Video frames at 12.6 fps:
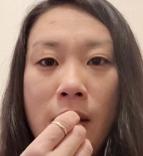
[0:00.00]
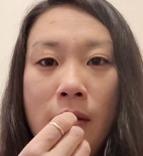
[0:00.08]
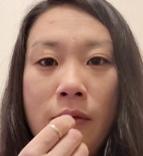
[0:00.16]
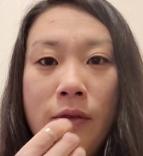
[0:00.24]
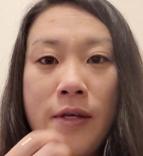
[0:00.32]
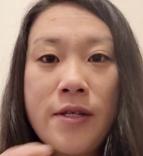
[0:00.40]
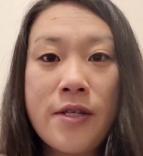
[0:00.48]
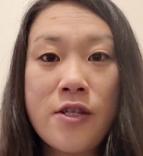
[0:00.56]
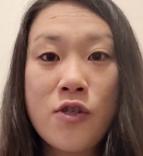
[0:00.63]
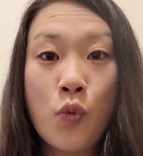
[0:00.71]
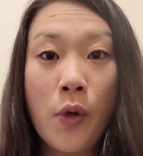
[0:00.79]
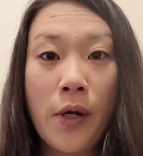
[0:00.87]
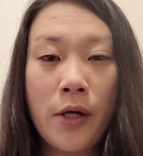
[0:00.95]
this
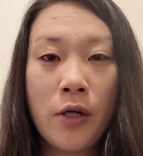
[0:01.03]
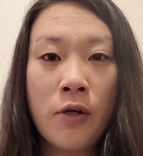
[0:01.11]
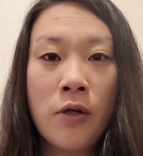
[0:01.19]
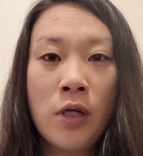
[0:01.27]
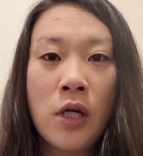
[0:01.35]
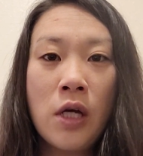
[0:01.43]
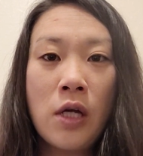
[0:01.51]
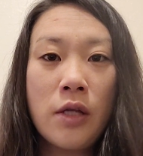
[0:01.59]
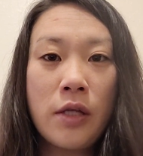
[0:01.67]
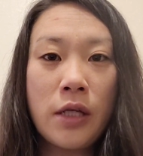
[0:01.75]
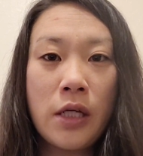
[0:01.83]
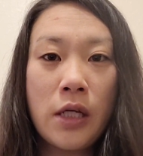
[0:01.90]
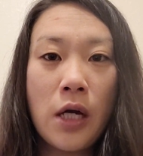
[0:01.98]
is where
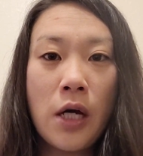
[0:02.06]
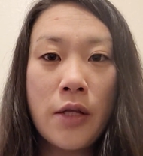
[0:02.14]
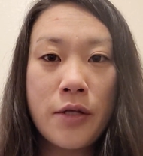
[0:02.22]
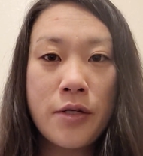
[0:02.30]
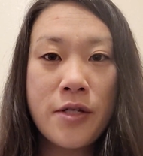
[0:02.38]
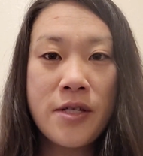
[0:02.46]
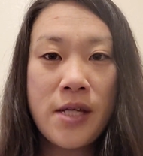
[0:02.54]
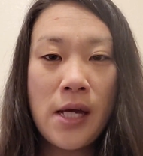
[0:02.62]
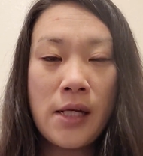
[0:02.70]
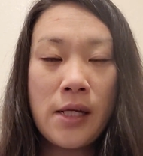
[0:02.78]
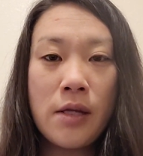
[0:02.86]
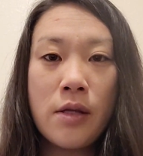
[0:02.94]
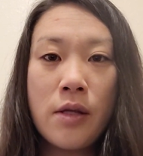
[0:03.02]
the other
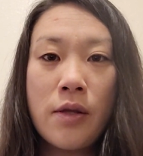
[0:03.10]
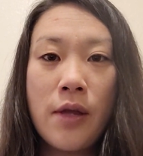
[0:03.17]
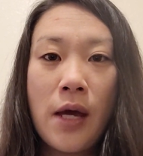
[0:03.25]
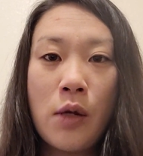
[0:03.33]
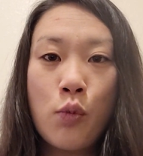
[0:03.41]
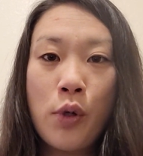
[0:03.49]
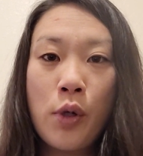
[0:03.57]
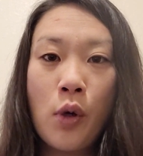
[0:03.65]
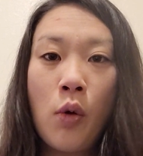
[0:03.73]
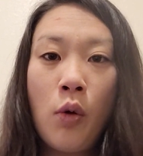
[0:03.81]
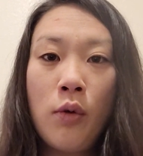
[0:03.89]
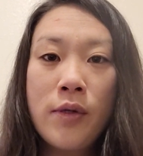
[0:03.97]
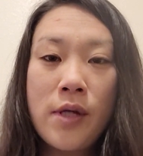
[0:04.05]
set that would
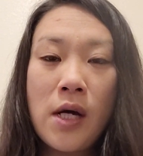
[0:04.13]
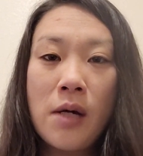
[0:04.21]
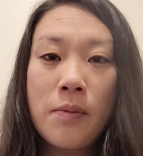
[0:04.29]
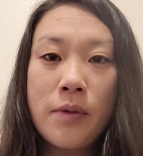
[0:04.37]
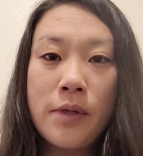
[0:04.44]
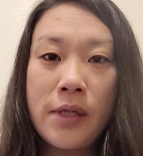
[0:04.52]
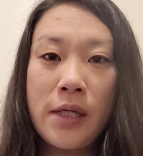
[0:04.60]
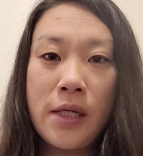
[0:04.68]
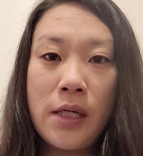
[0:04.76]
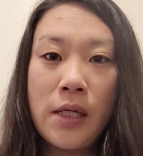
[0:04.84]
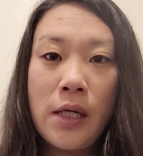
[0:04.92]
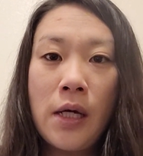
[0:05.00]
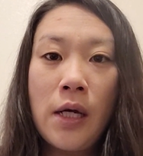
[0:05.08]
hold up the